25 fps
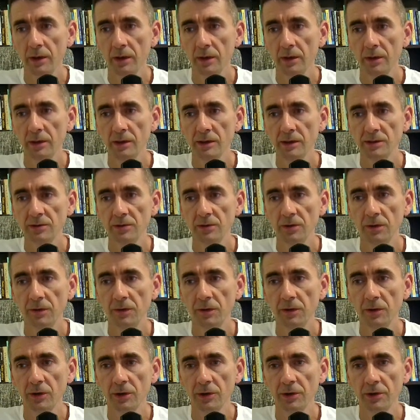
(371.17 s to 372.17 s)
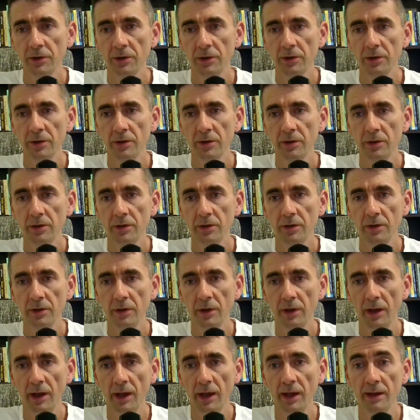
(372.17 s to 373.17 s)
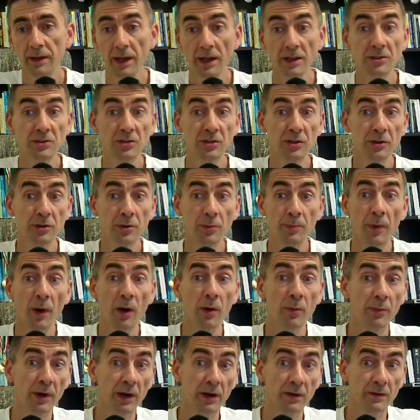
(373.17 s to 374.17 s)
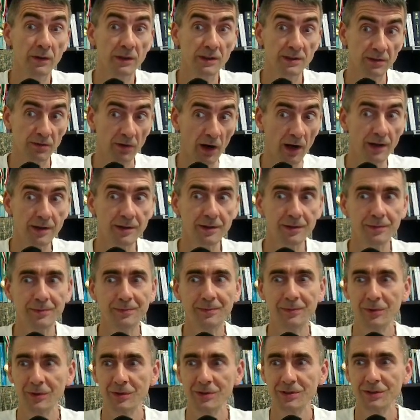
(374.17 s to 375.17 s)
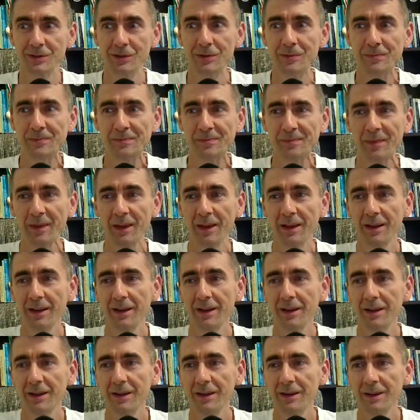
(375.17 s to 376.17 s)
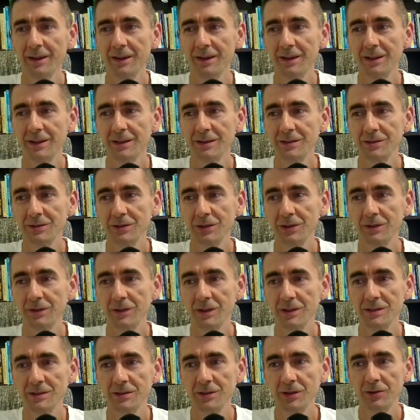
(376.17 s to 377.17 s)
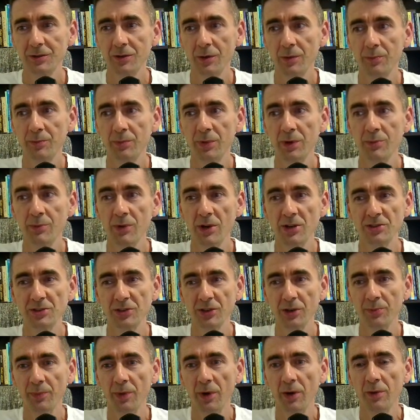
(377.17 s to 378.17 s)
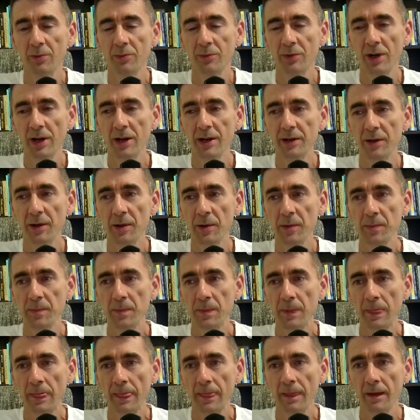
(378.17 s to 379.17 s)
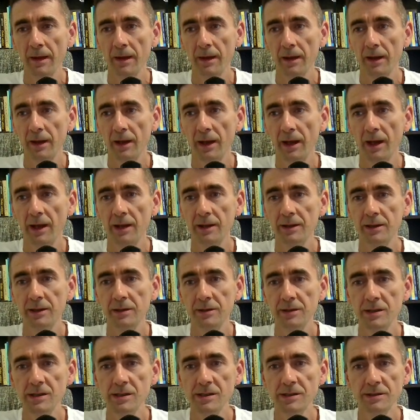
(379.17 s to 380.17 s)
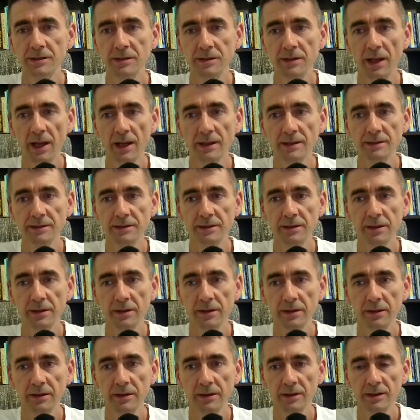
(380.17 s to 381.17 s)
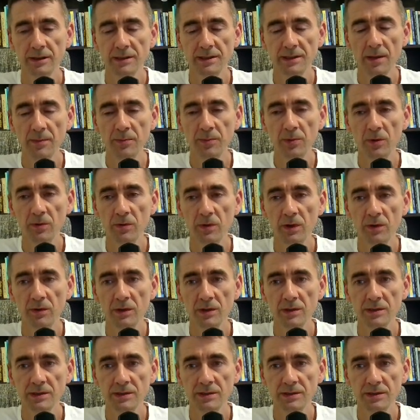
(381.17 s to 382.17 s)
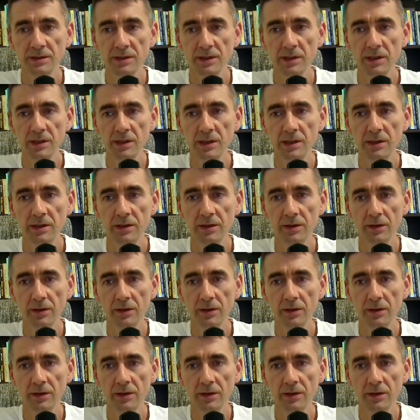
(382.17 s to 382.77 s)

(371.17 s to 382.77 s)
Let's go for the, and actually the pawn break was right also, so it was not a premature pawn break. And in this next example we will see